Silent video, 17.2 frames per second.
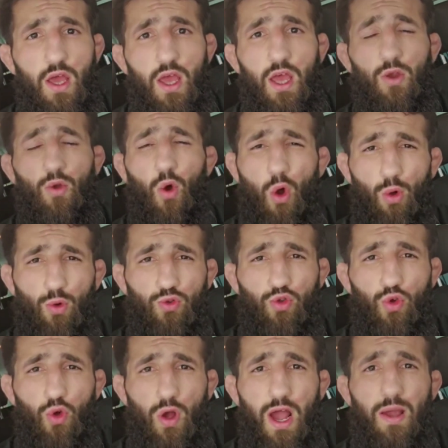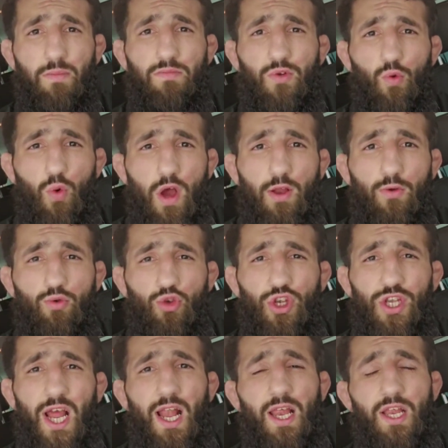And also, I'm the
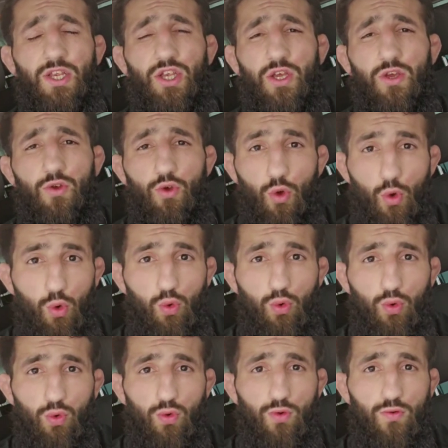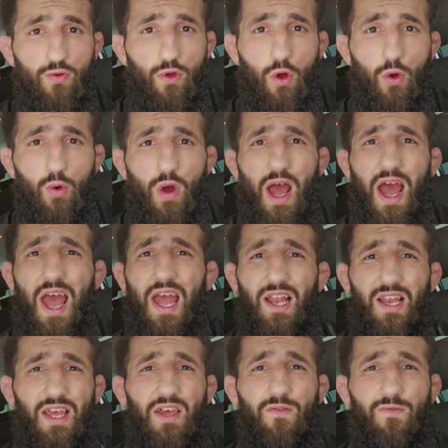one challenging you, so
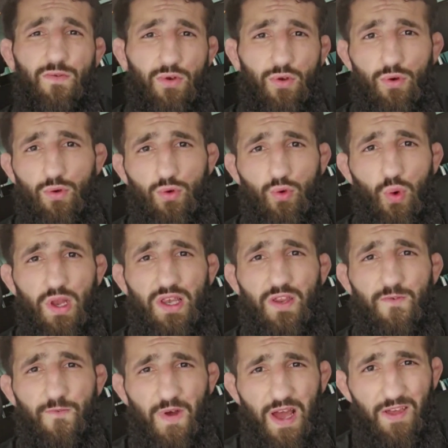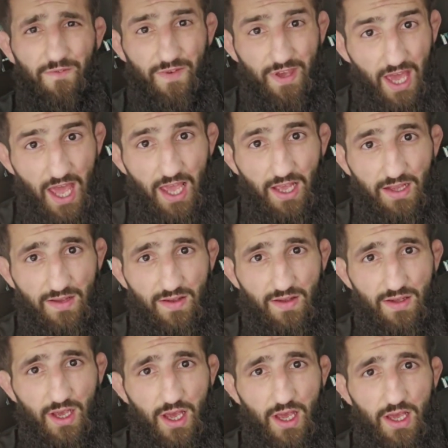I'll give you 25
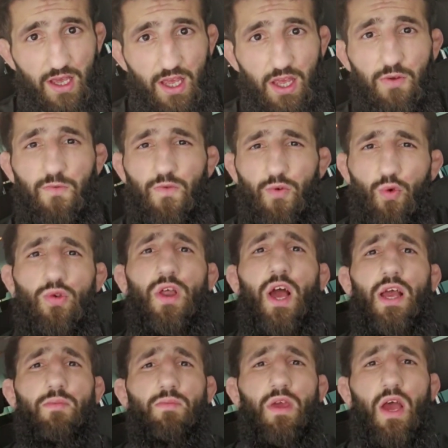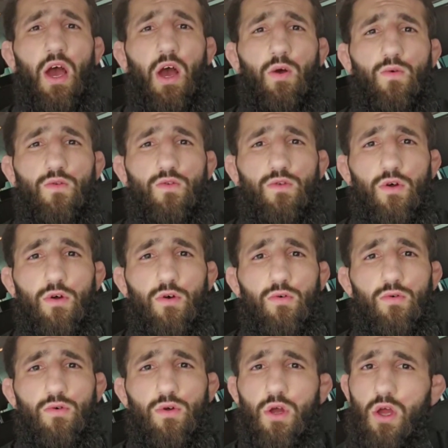Ks if you knock me out
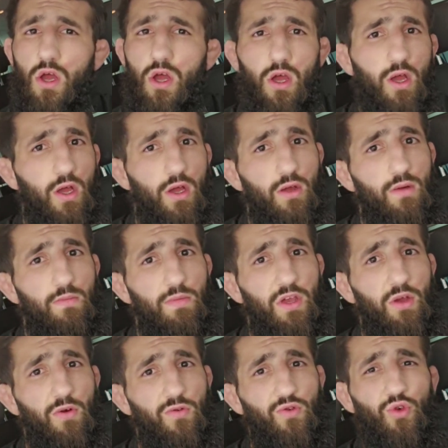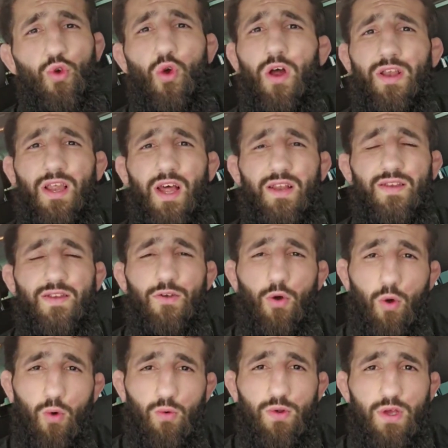so because you are not the
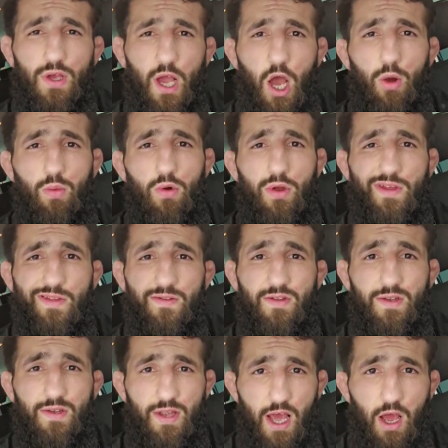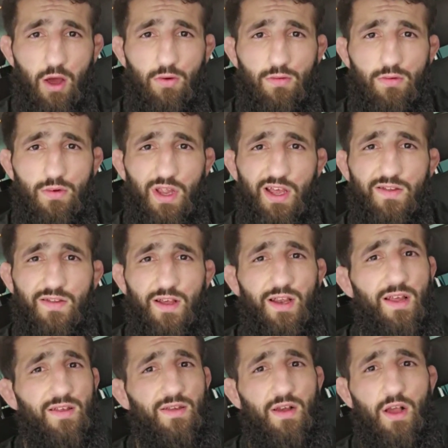only cowboy in the town there is
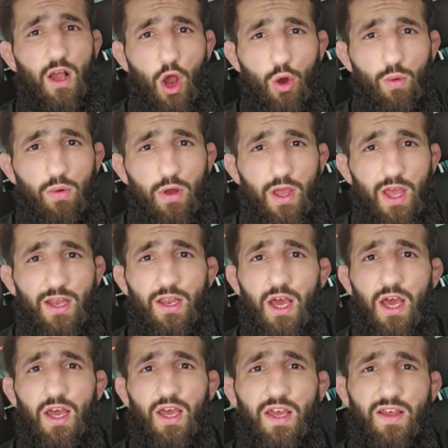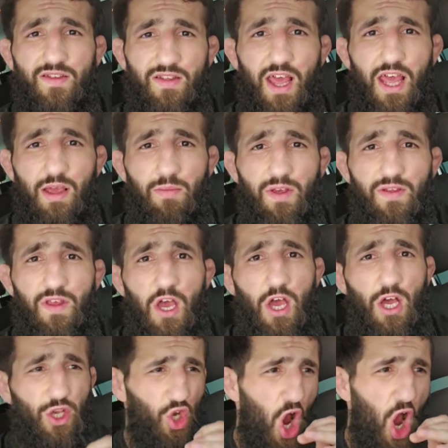another cowboy and his name is
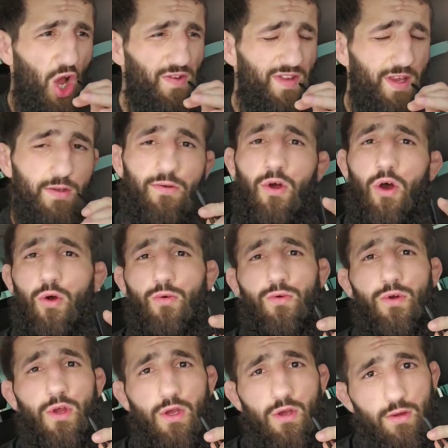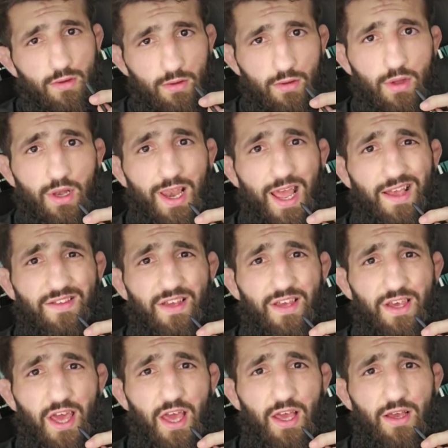johnson no lazy
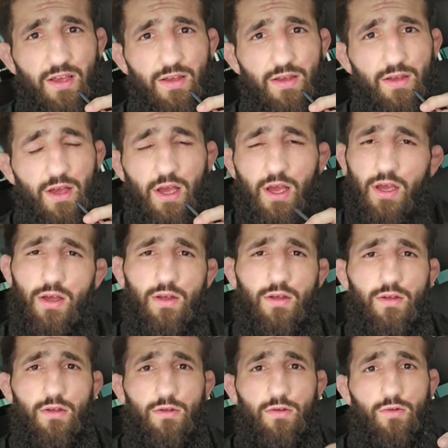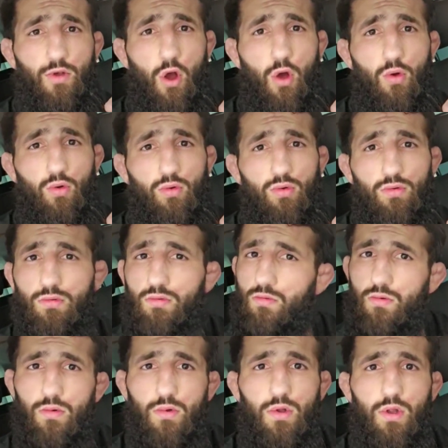king so
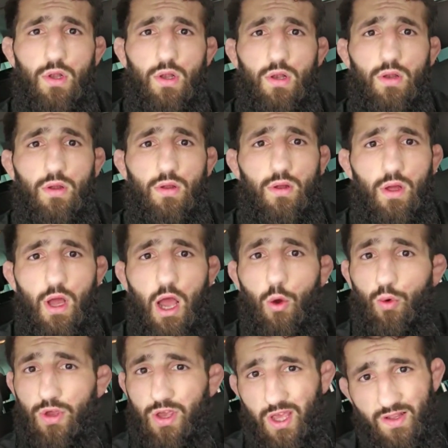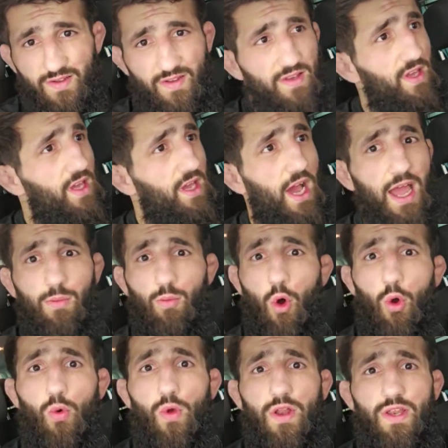how we can see i'm
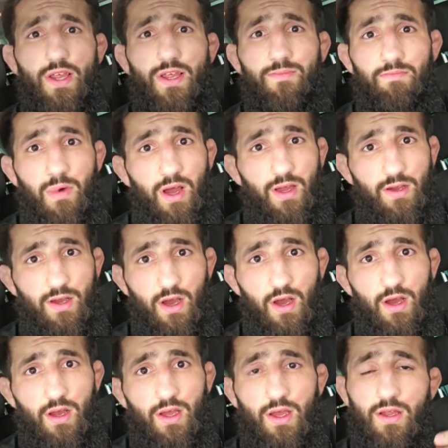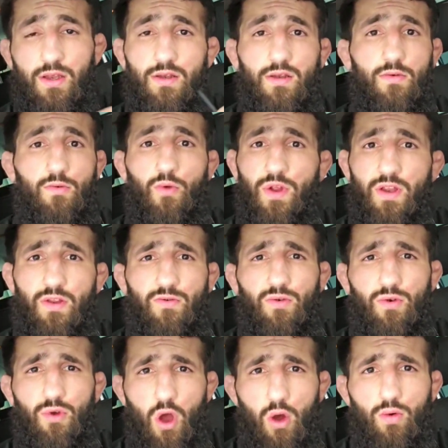already in my car and ready
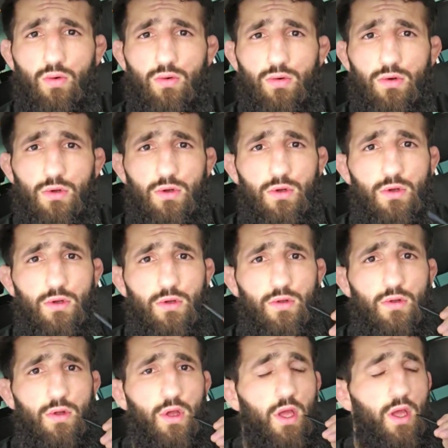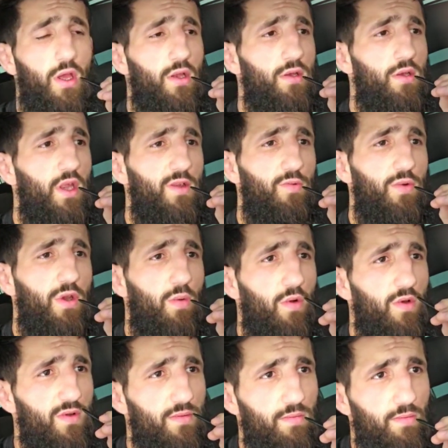to go and this video
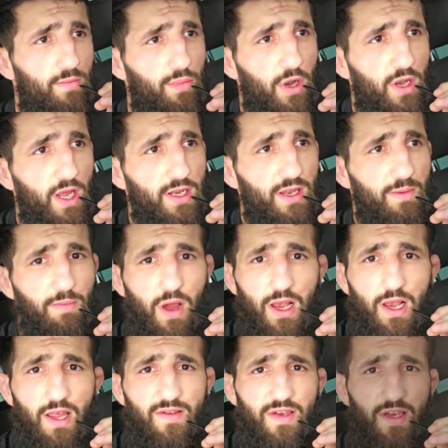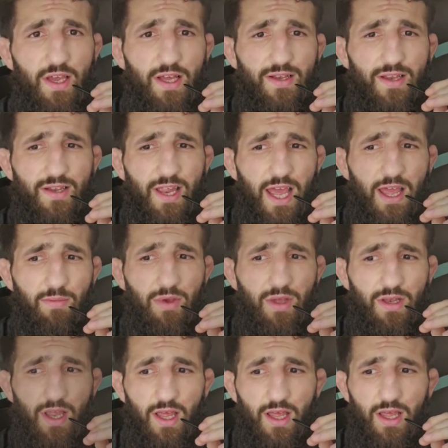was produced by lazy king
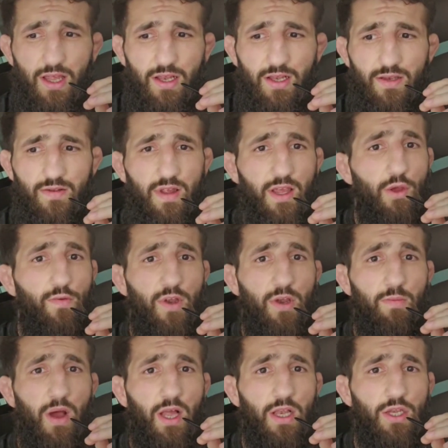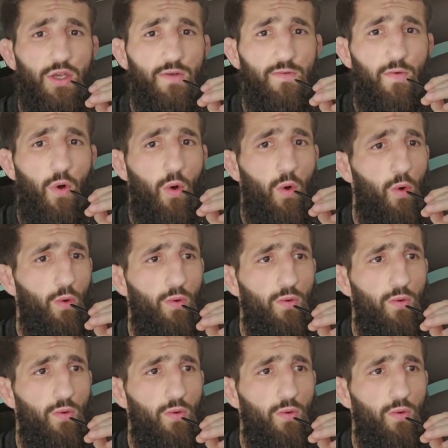entertainment and thank you very much for